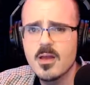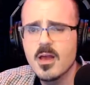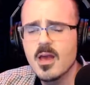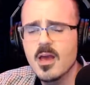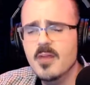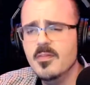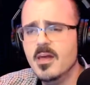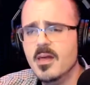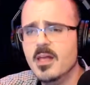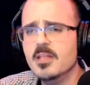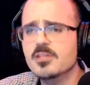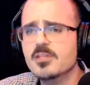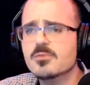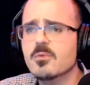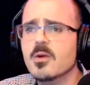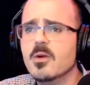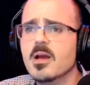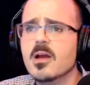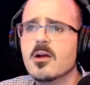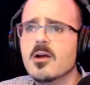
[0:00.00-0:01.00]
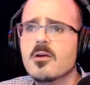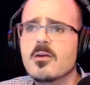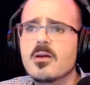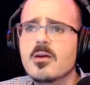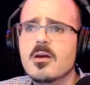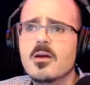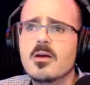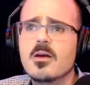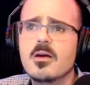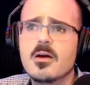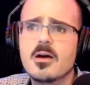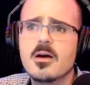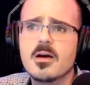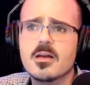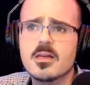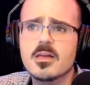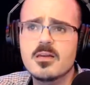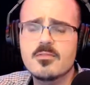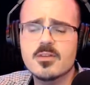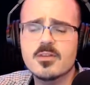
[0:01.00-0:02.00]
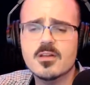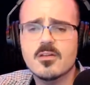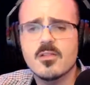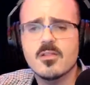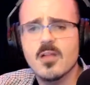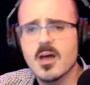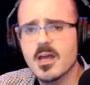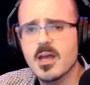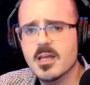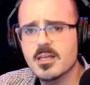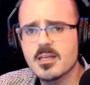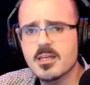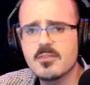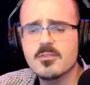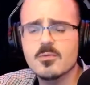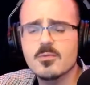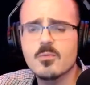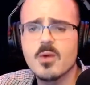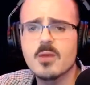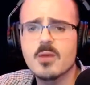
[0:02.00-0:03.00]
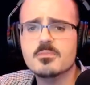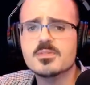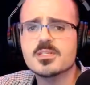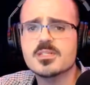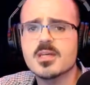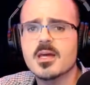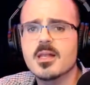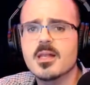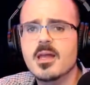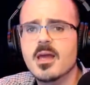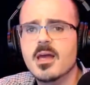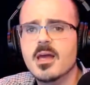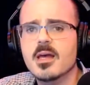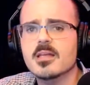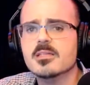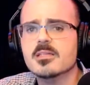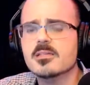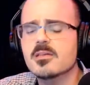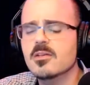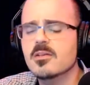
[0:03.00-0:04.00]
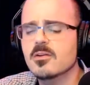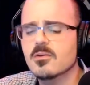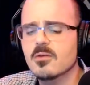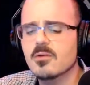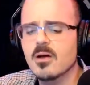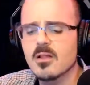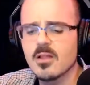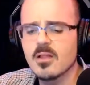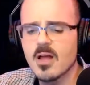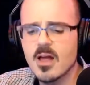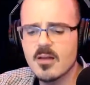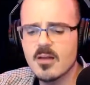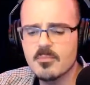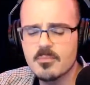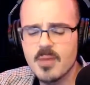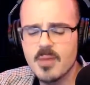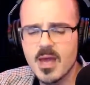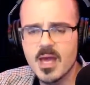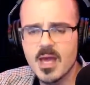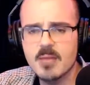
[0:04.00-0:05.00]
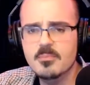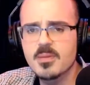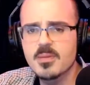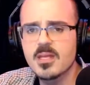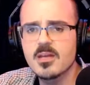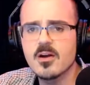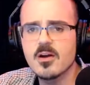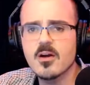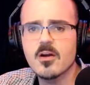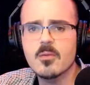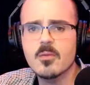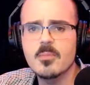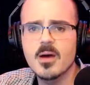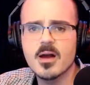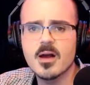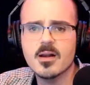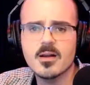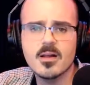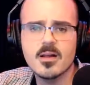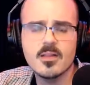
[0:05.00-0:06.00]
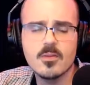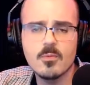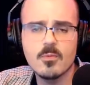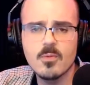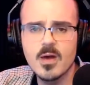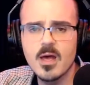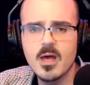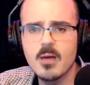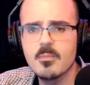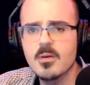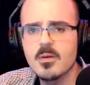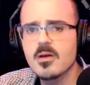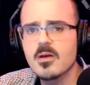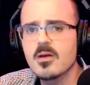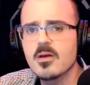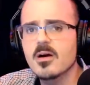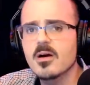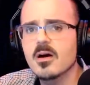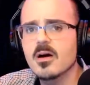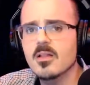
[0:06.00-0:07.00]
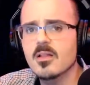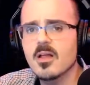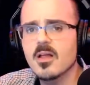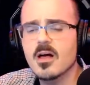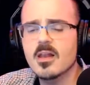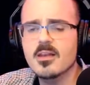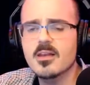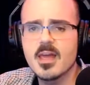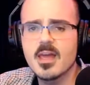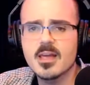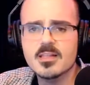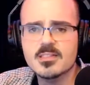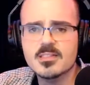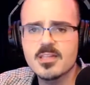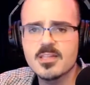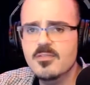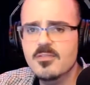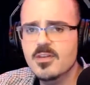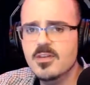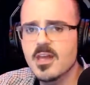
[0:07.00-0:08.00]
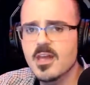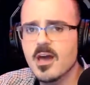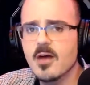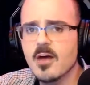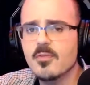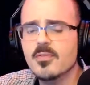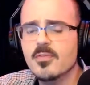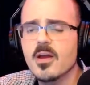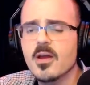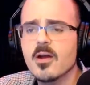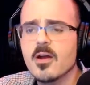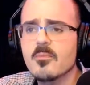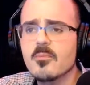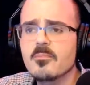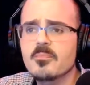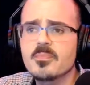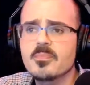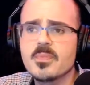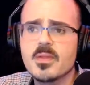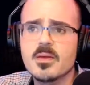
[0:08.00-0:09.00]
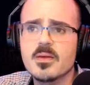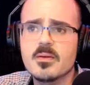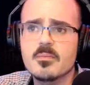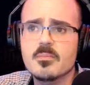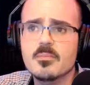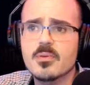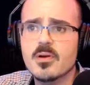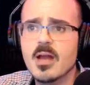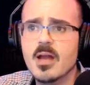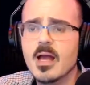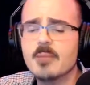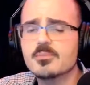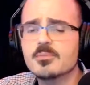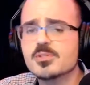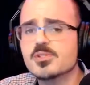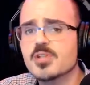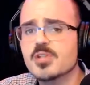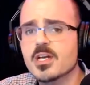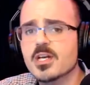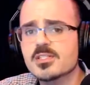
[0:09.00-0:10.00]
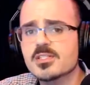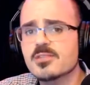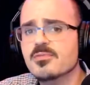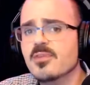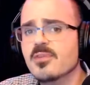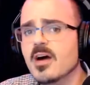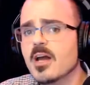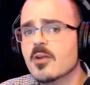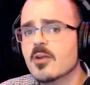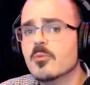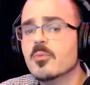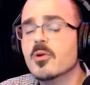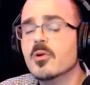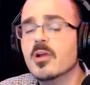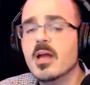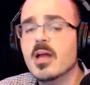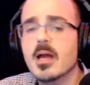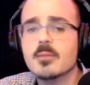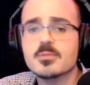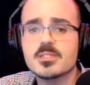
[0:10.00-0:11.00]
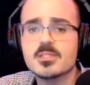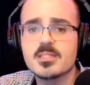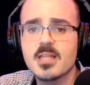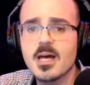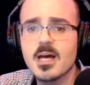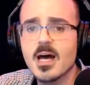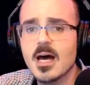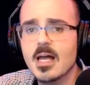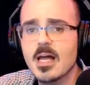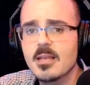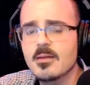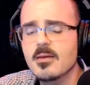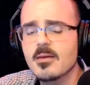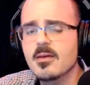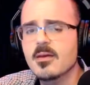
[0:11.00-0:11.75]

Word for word: And that is where a given client, given website has, you know, a lot of bad PR about it on the web, a lot of negativity out there, perhaps justified or perhaps not.